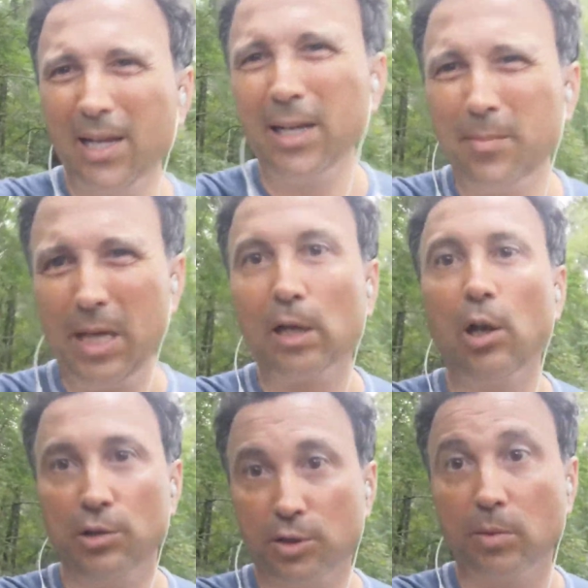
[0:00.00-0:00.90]
Let me
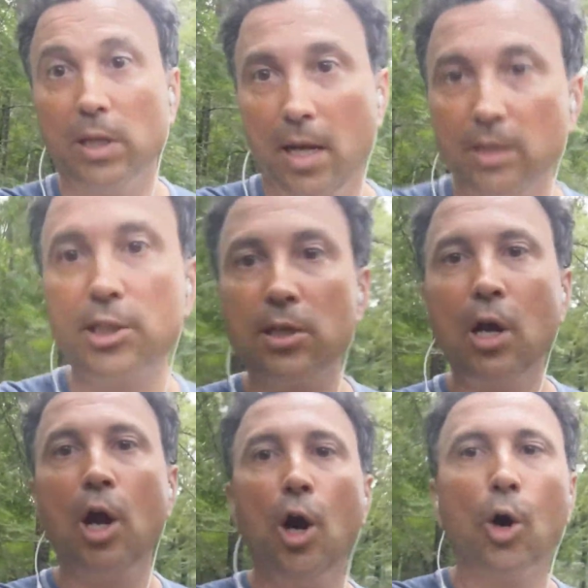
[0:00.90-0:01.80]
close with
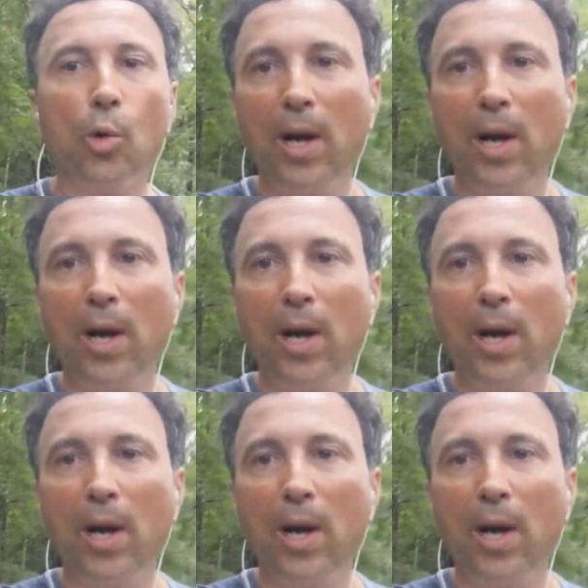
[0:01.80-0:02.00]
this.